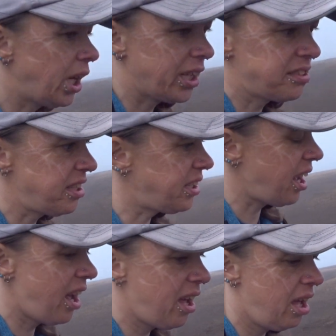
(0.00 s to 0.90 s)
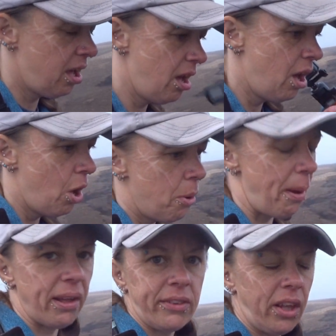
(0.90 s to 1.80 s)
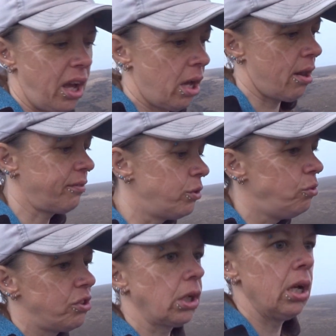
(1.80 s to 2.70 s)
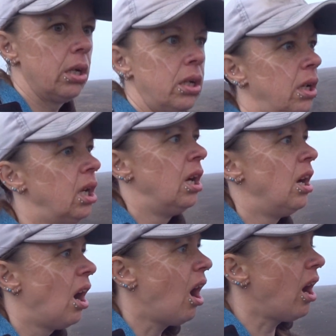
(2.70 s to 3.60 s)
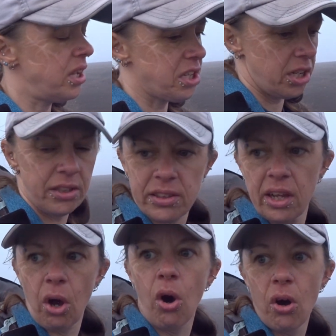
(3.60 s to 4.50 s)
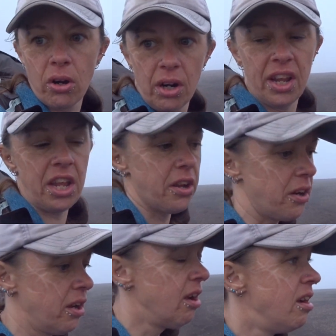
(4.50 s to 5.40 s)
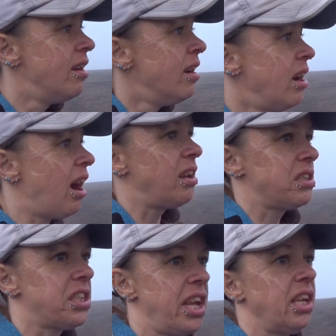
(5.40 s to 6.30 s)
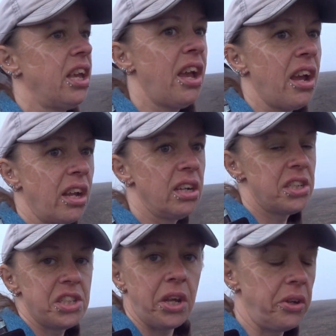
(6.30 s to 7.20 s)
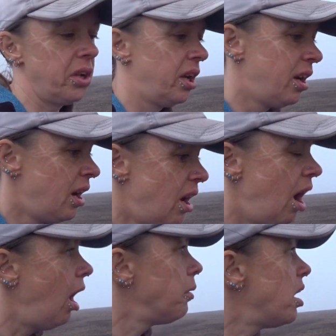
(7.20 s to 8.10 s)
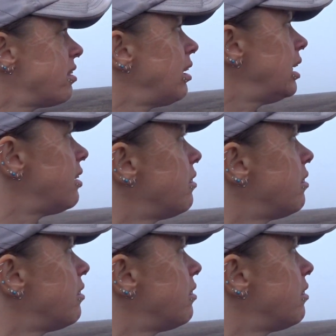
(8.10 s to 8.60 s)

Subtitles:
like I said back at the Hrafntinnusker hut, they are here and to take care, so I was at least